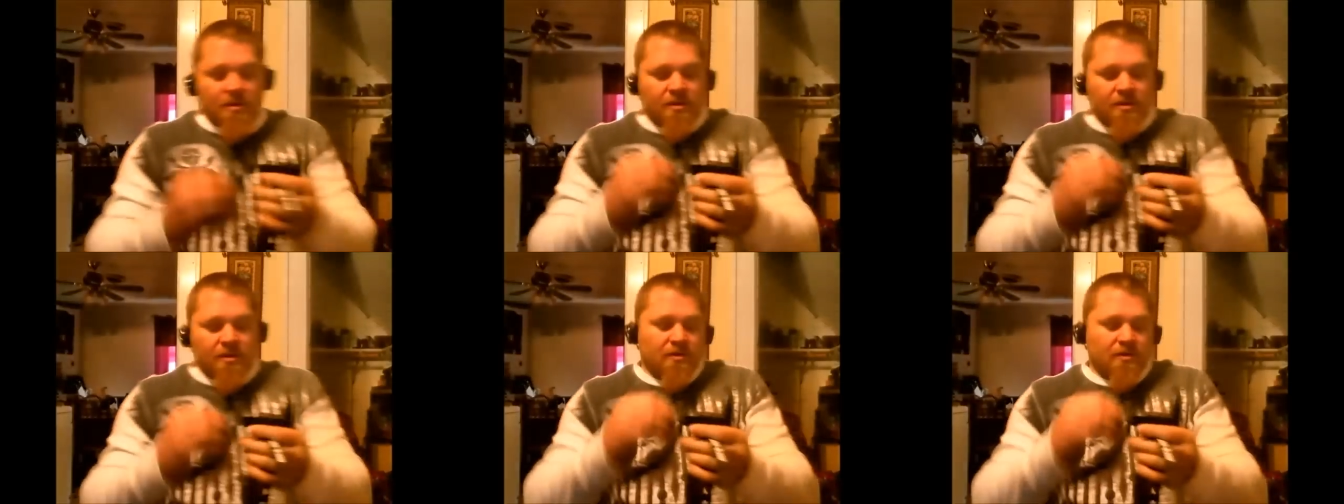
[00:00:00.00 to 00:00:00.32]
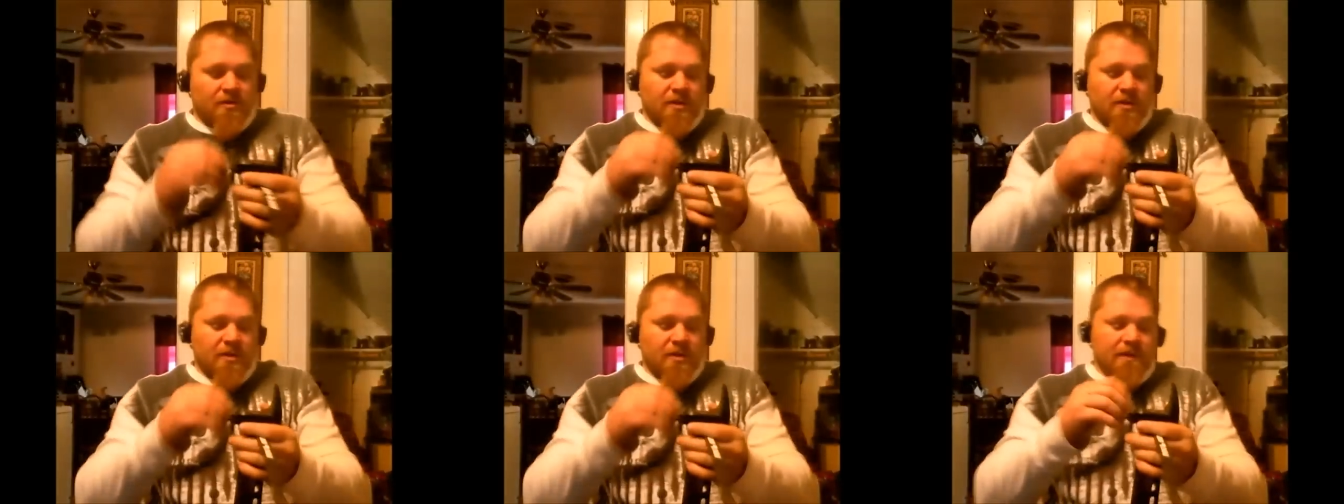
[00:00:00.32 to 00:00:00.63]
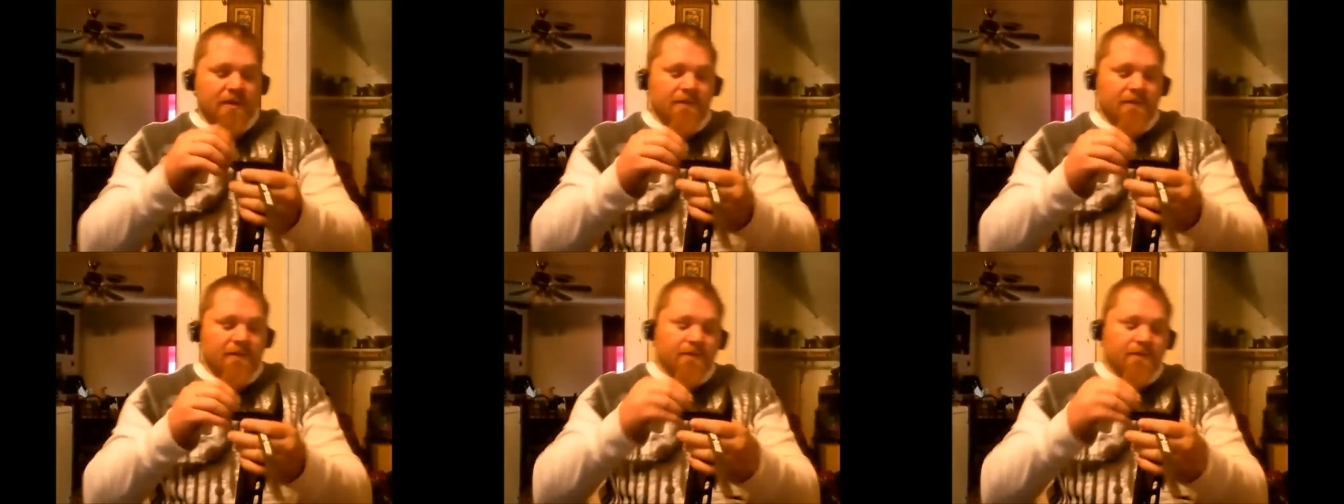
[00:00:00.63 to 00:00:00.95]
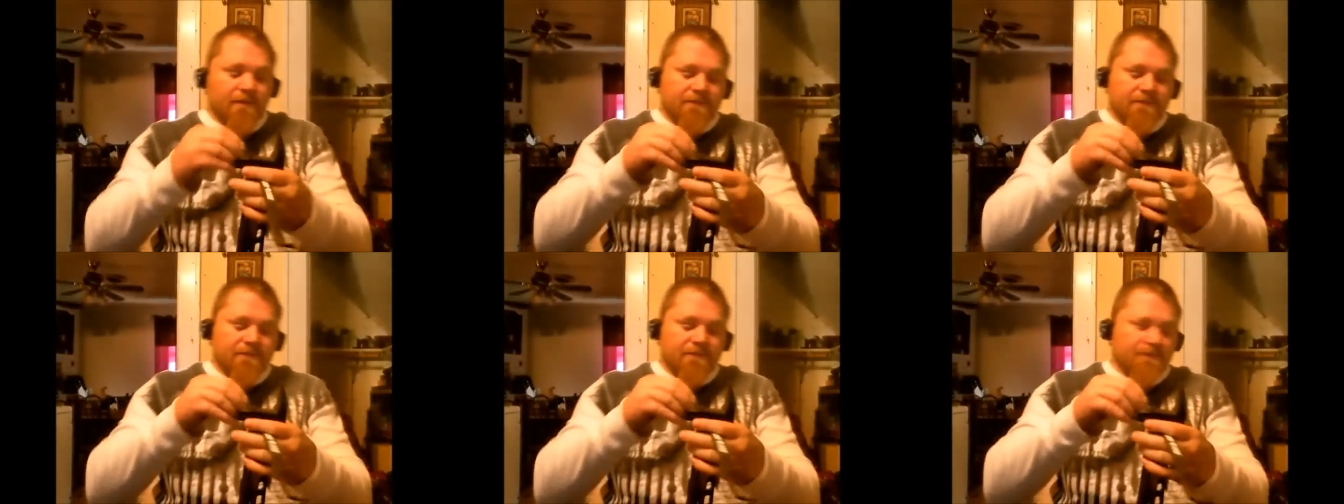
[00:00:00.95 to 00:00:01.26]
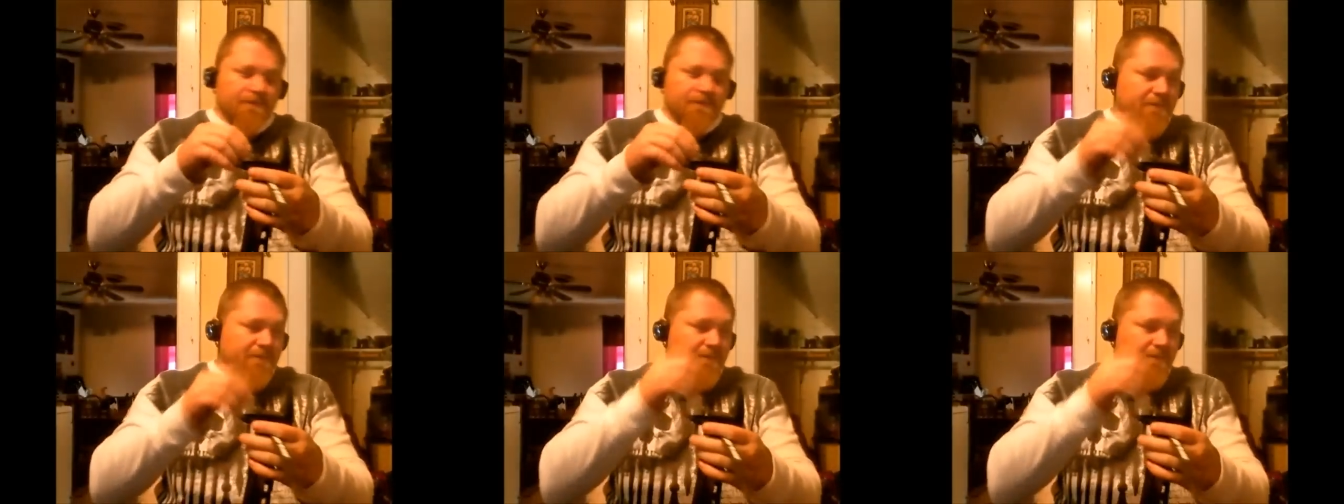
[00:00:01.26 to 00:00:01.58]
You don't have
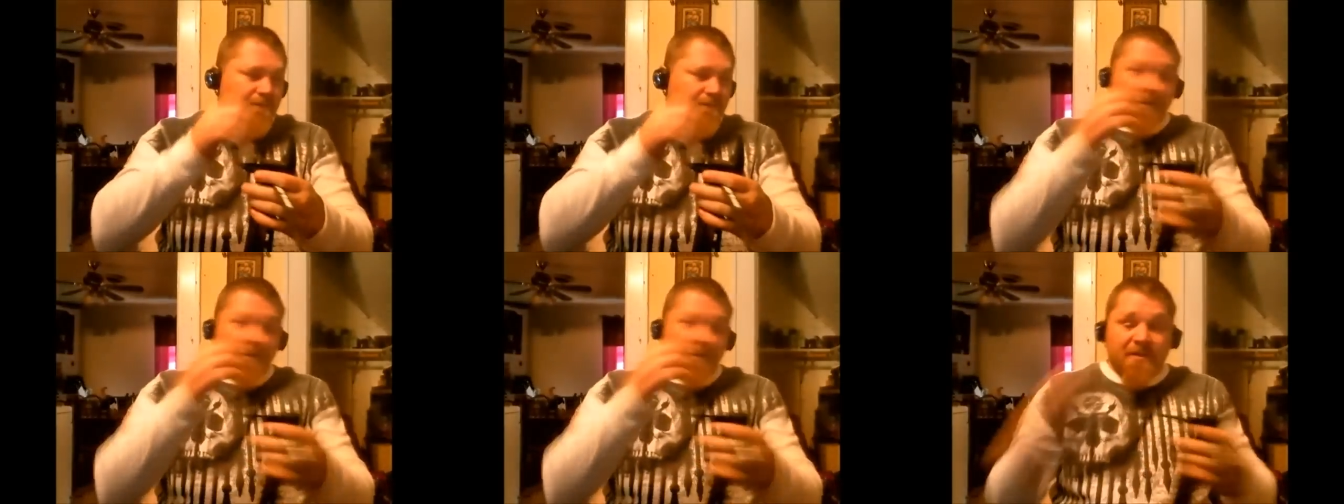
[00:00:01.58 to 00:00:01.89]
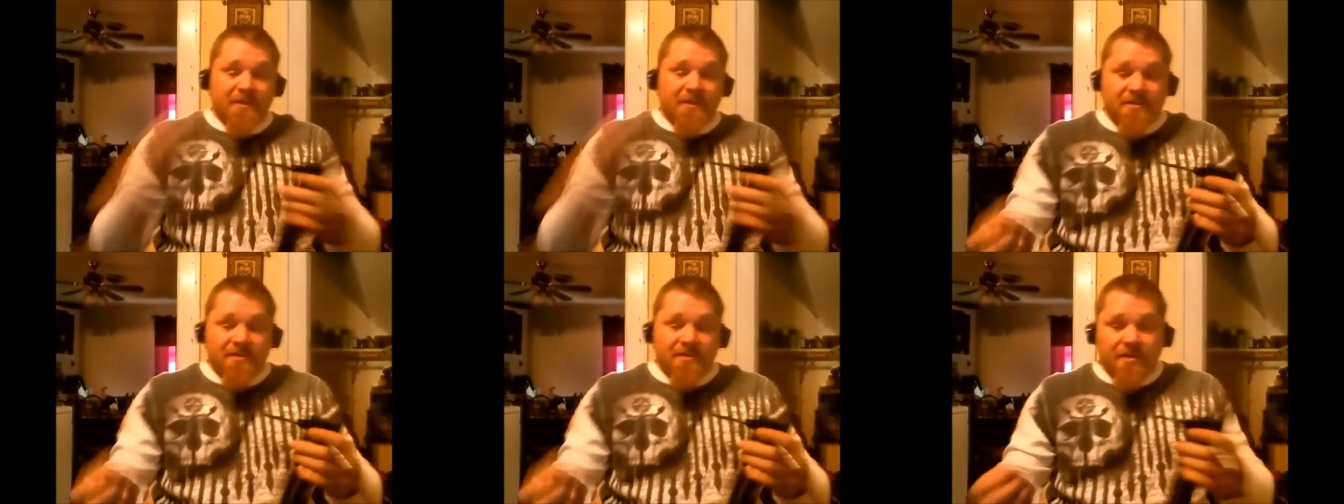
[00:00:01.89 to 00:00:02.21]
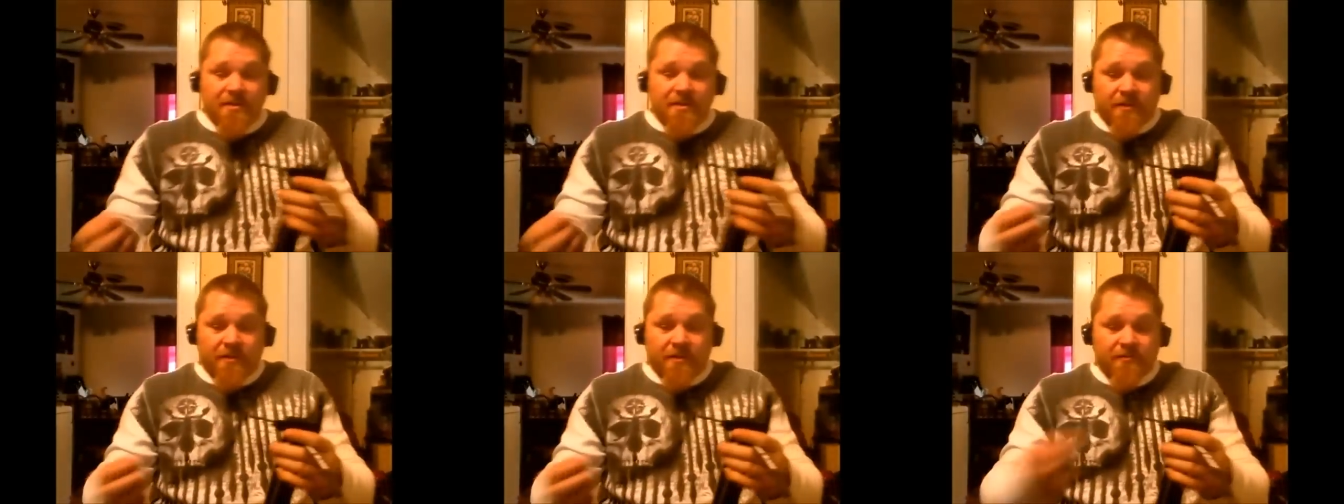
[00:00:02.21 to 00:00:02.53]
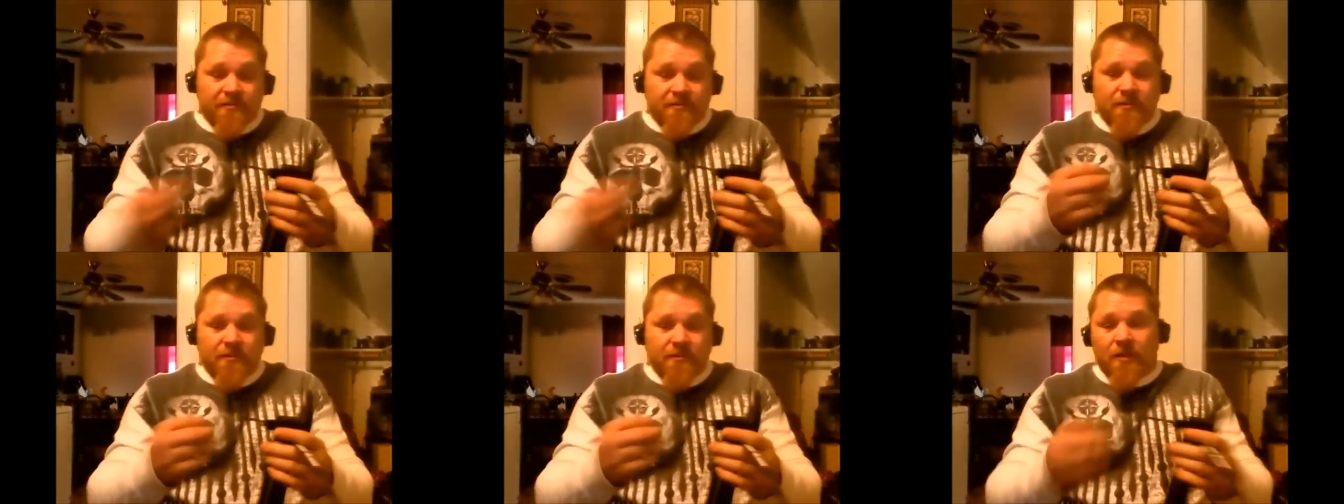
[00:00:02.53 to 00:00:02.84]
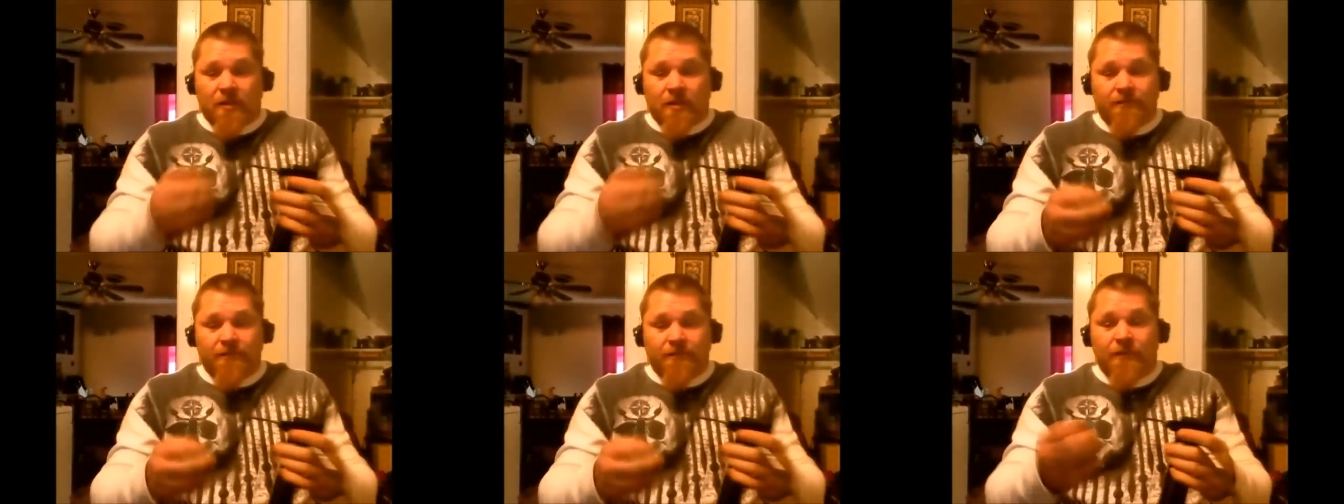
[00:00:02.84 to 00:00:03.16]
a piece of shit.
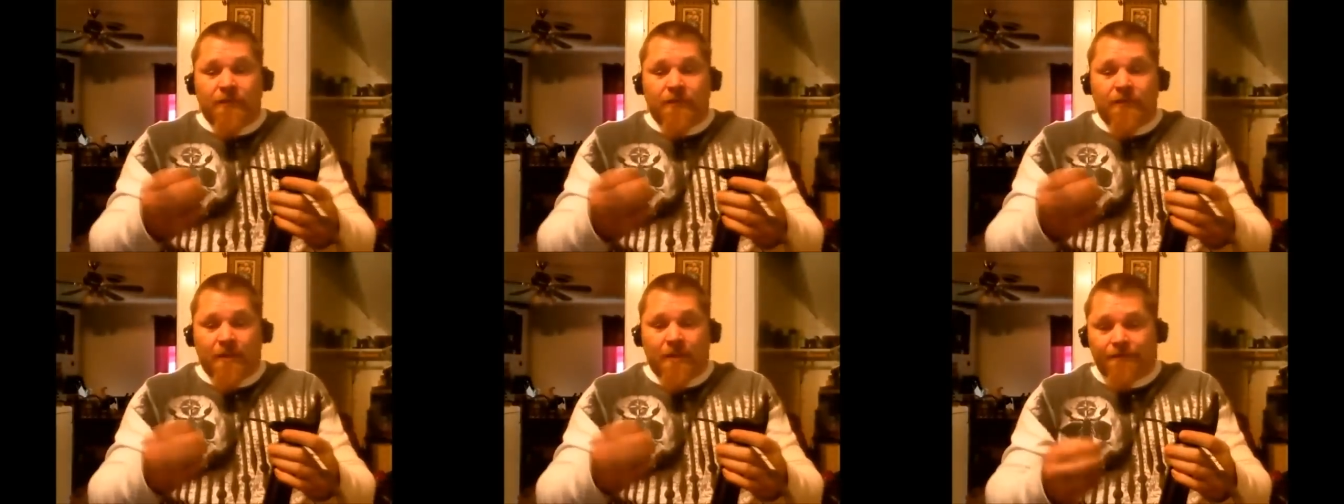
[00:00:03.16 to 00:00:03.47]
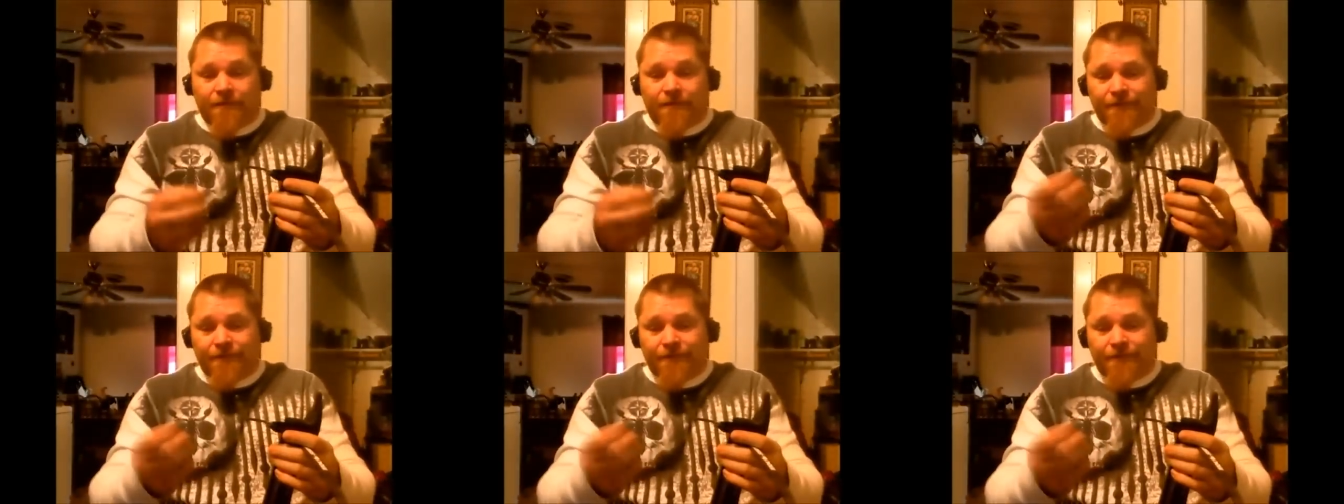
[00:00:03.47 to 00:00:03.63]
Crap.